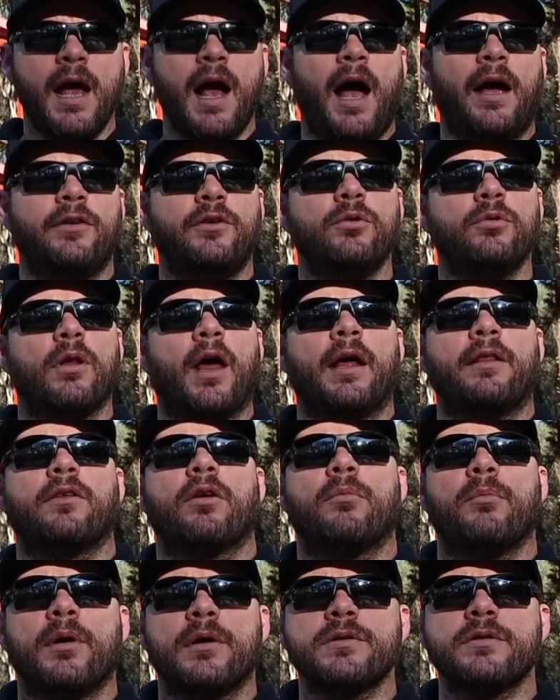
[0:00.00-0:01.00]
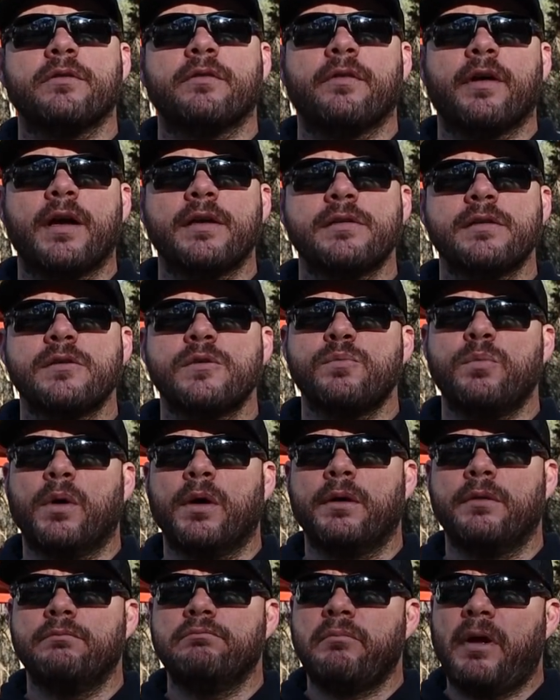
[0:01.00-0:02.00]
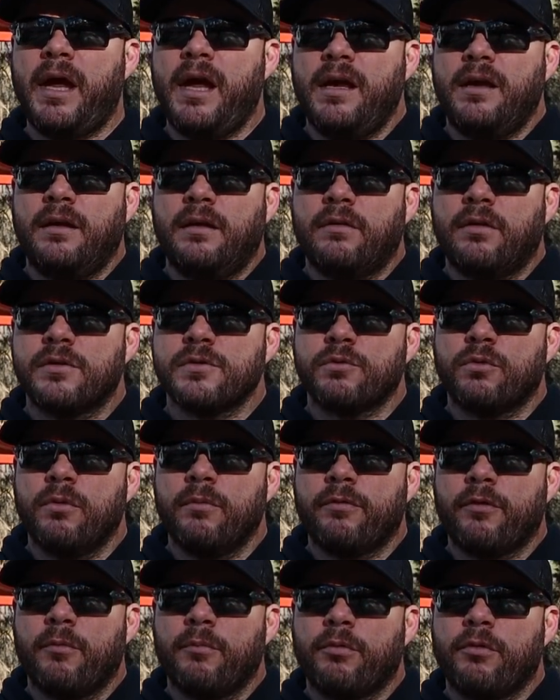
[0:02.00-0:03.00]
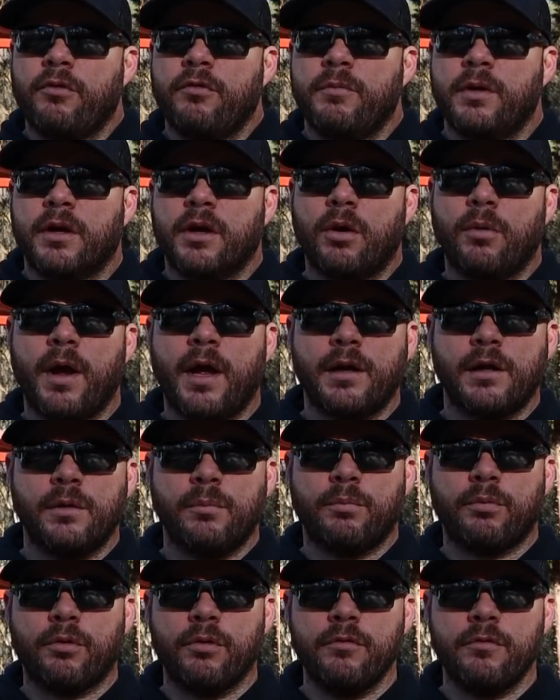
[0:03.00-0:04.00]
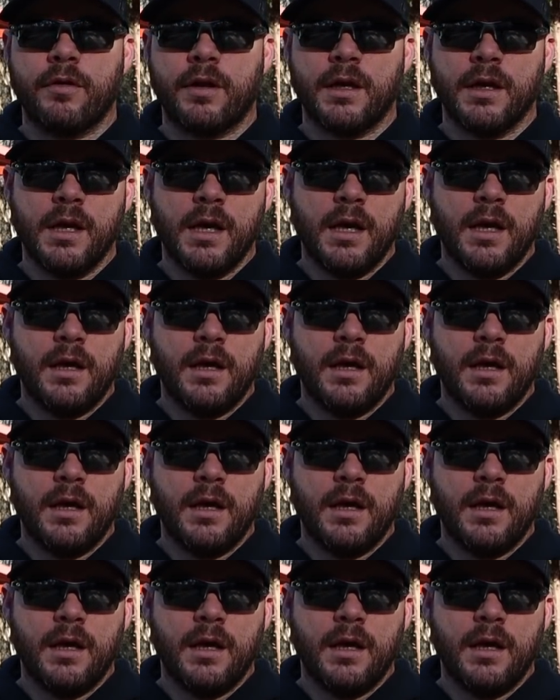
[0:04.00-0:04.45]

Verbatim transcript: I do like their muzzle devices, but hey, there's room for improvement. Go ahead and improve it.